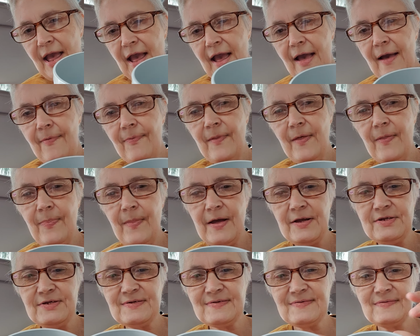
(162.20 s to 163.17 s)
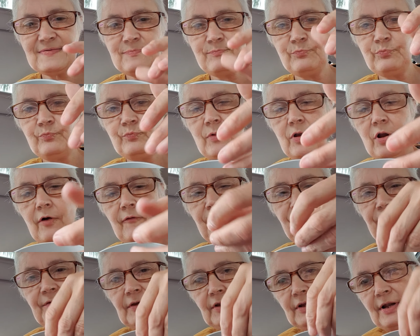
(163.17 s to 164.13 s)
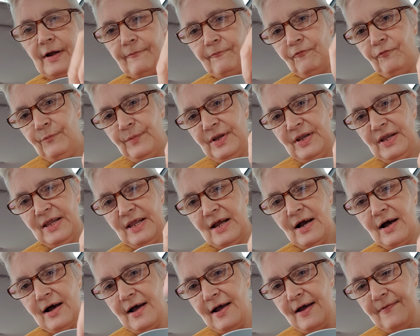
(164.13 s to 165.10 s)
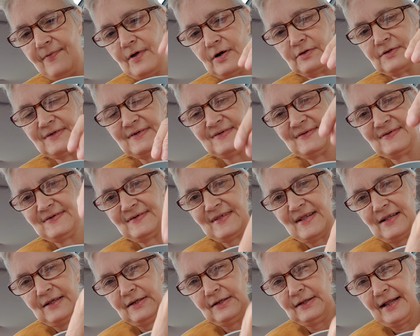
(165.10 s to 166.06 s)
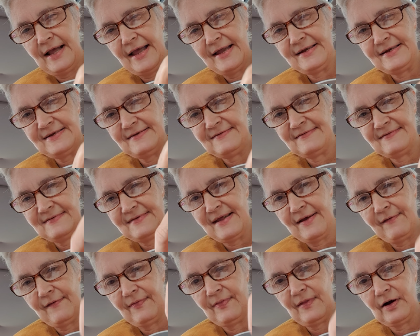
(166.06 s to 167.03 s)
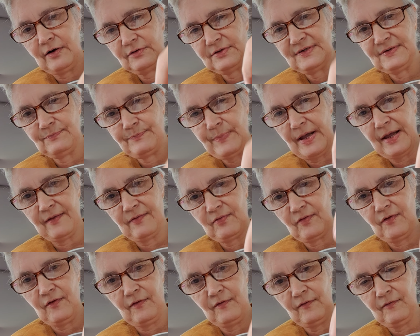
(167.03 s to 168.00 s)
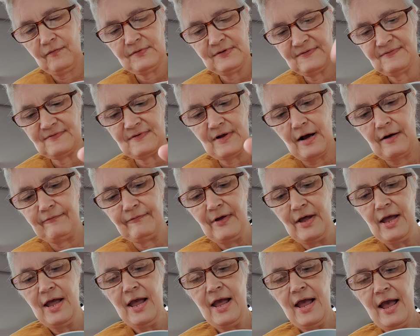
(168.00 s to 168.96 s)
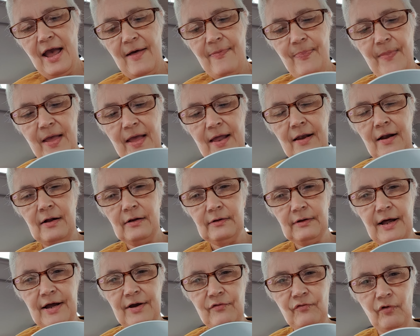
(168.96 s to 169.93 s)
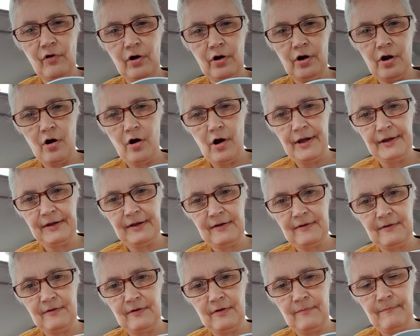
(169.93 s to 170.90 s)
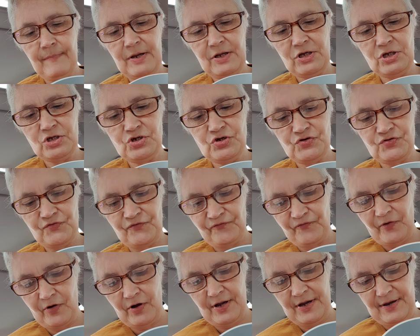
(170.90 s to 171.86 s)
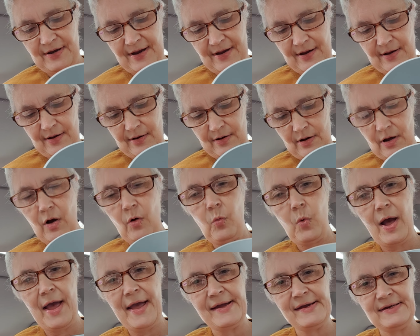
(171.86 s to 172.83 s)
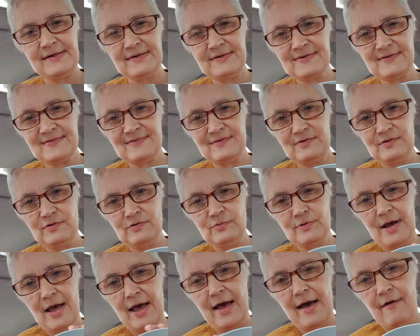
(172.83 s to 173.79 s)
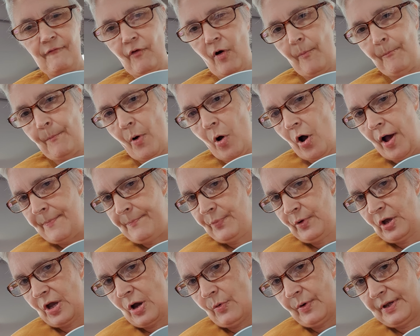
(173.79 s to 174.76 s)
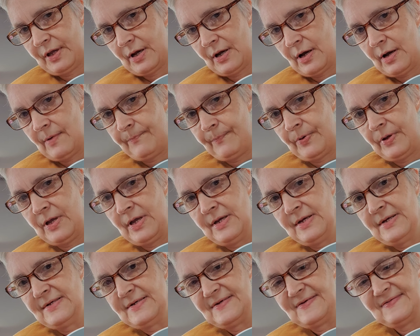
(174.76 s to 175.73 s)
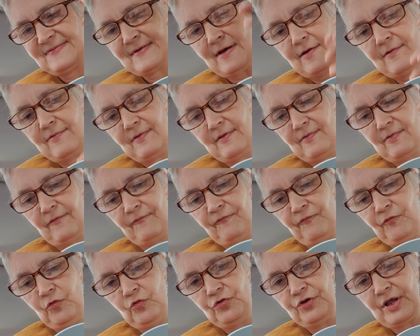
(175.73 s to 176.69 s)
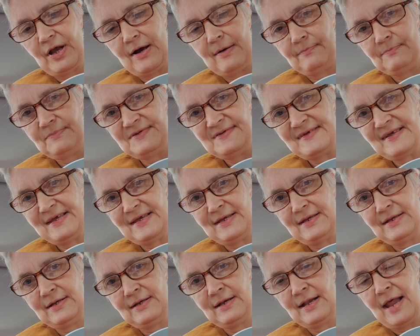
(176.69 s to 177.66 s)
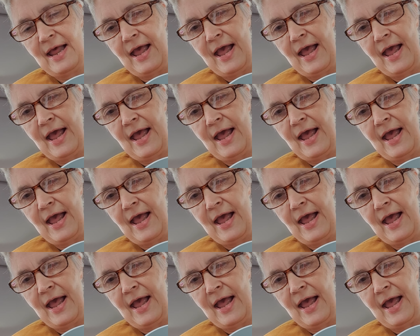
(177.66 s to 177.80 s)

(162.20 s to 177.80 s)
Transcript: And then I'll fill it up from in here, and they'll just stick their little headies in there, and they'll just peck the stuff. And then later on I can manage to find a way to have a pipe going up so that the food comes in